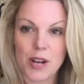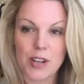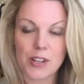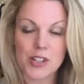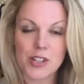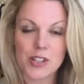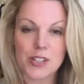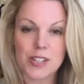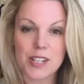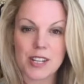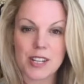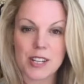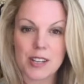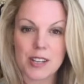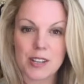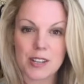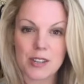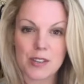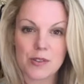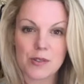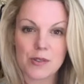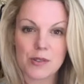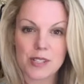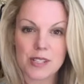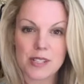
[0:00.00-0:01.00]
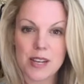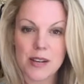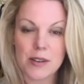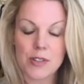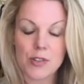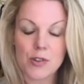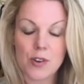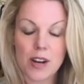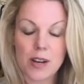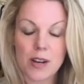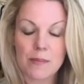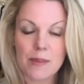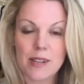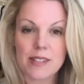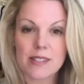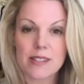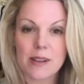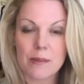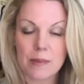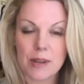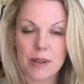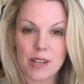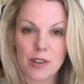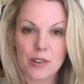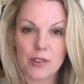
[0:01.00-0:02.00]
just think you strike me as
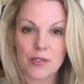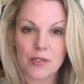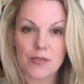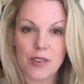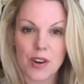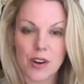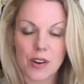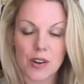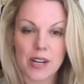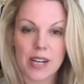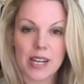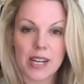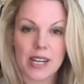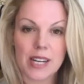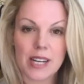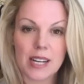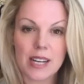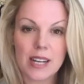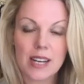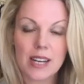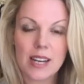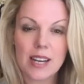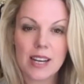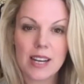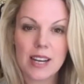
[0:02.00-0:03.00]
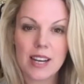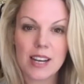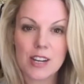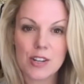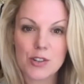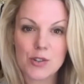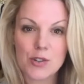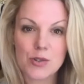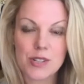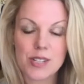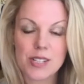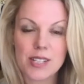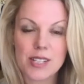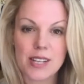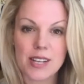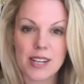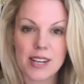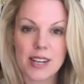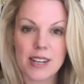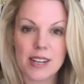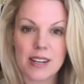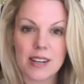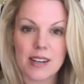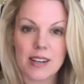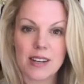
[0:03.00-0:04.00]
somebody who's very interested
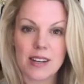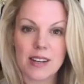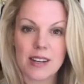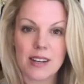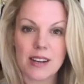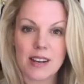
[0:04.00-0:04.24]
in